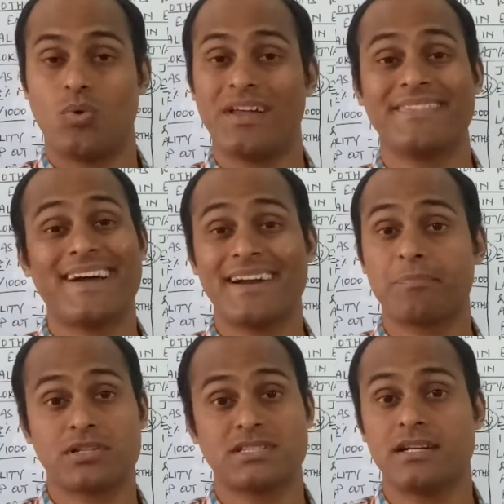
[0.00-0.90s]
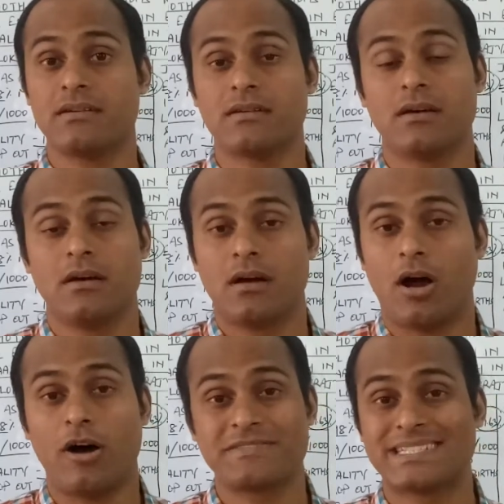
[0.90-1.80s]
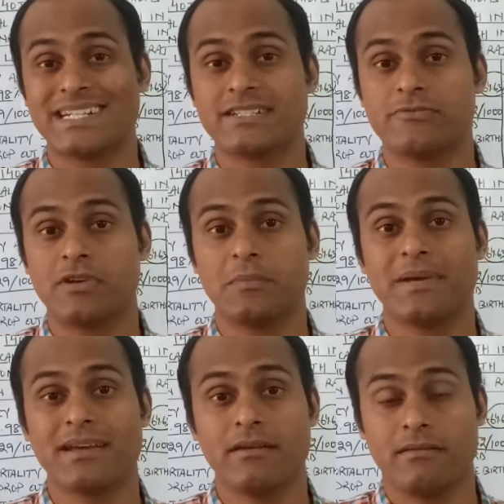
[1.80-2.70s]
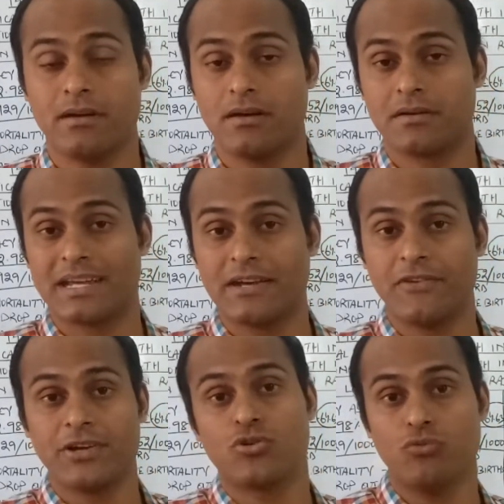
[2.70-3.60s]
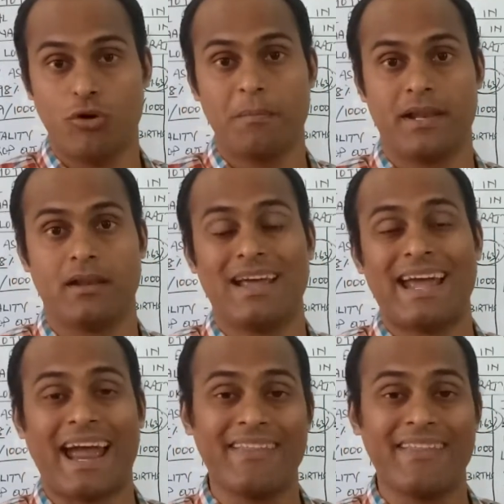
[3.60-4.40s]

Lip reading: 1/3% of seats will be given to women,